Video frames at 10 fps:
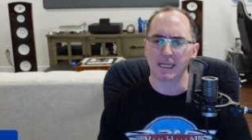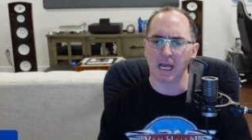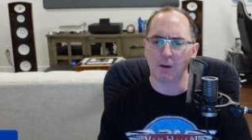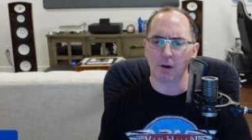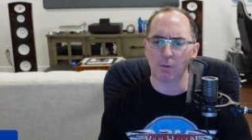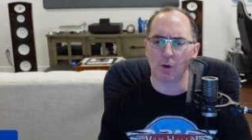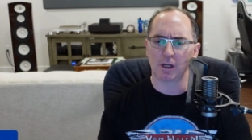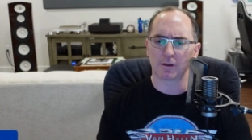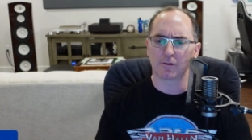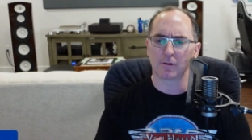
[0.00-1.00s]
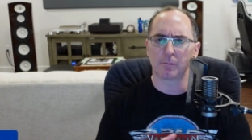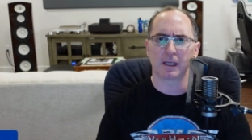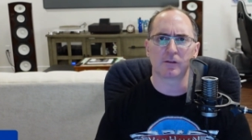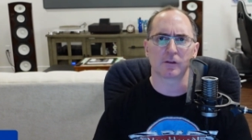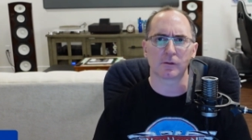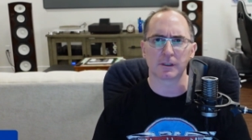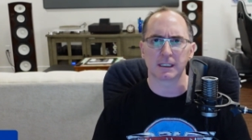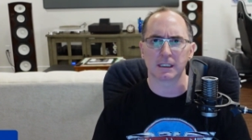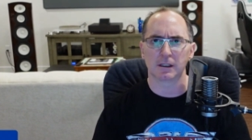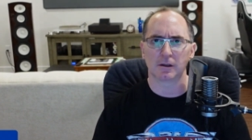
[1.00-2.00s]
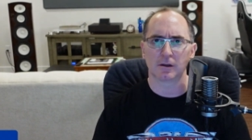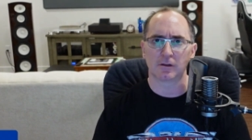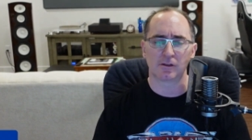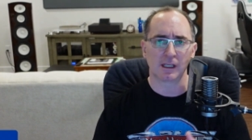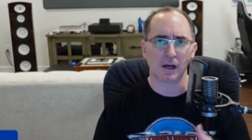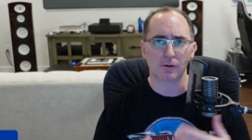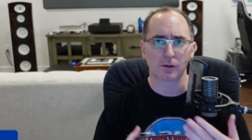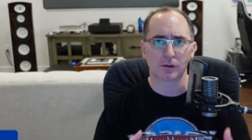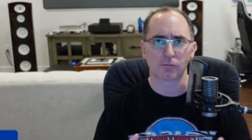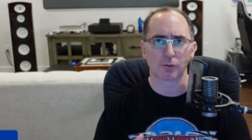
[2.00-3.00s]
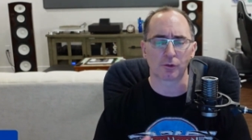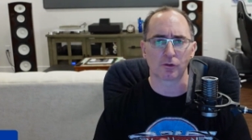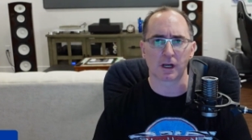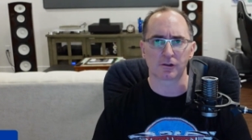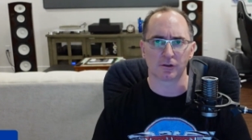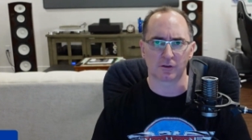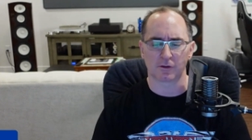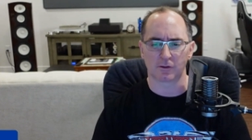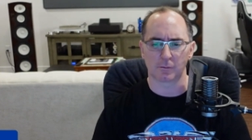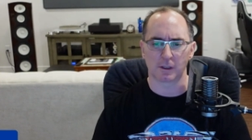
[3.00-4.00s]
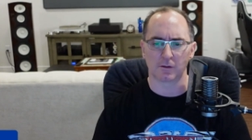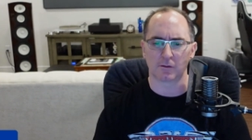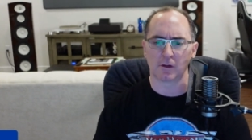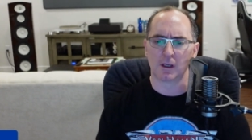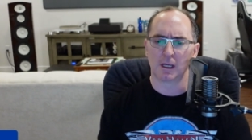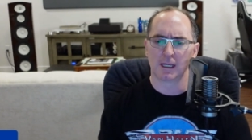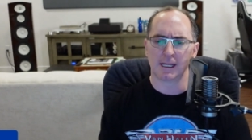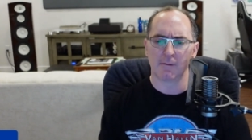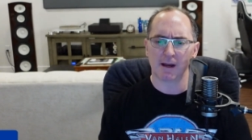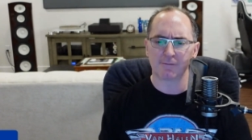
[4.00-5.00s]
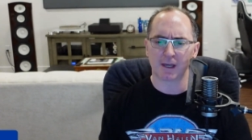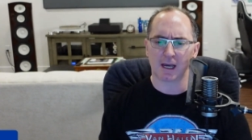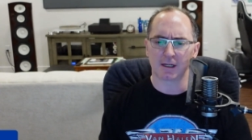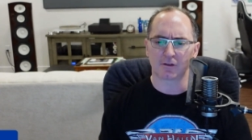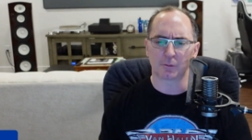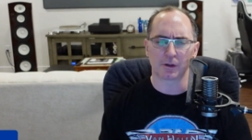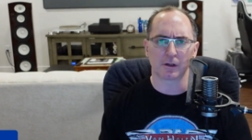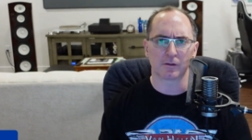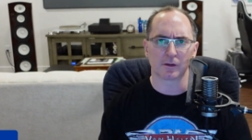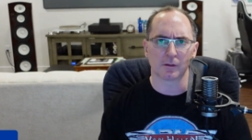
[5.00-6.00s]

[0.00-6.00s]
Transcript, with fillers: now I wanted to basically see how good the room correction system is. Now, I've got experience in the